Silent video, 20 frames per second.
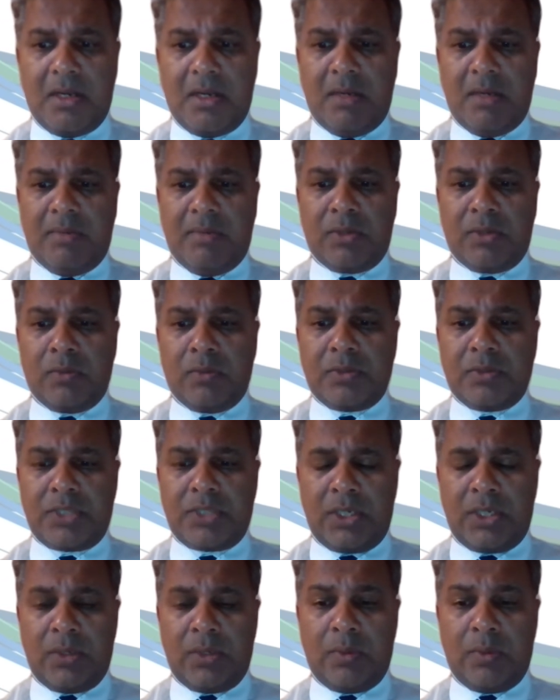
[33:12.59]
But
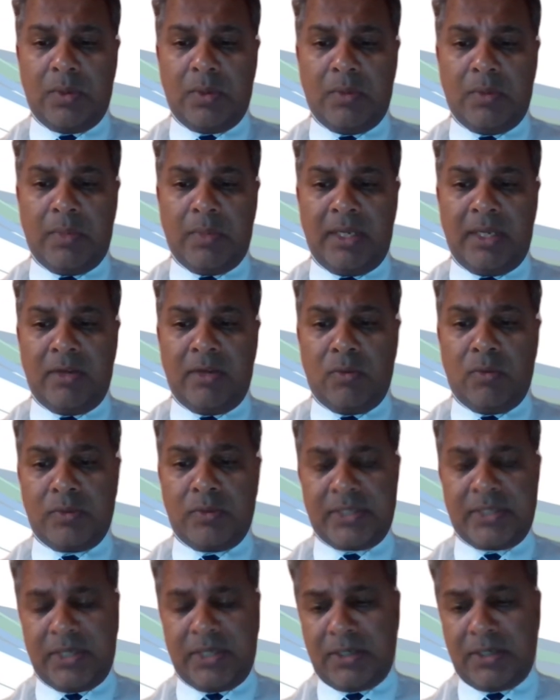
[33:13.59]
also, we
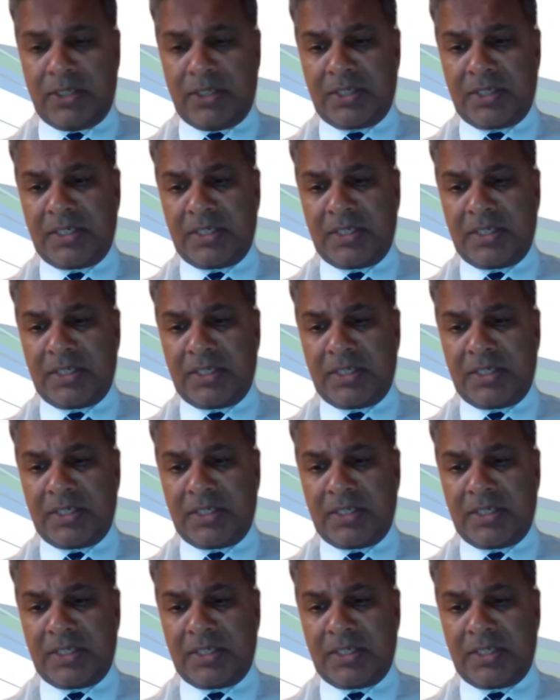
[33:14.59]
also heard just